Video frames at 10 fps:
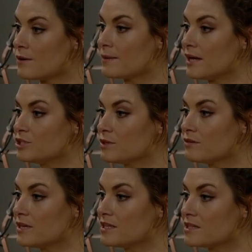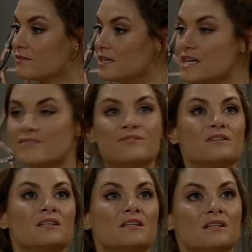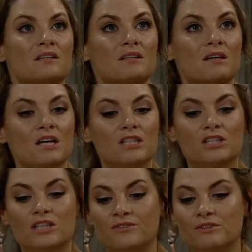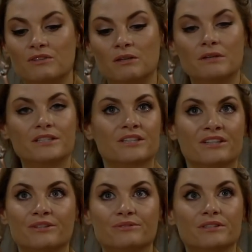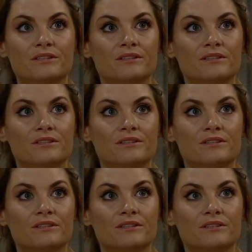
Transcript: Oh, I'm glad you agree. It's a relief. Look, if you've come here to gloat.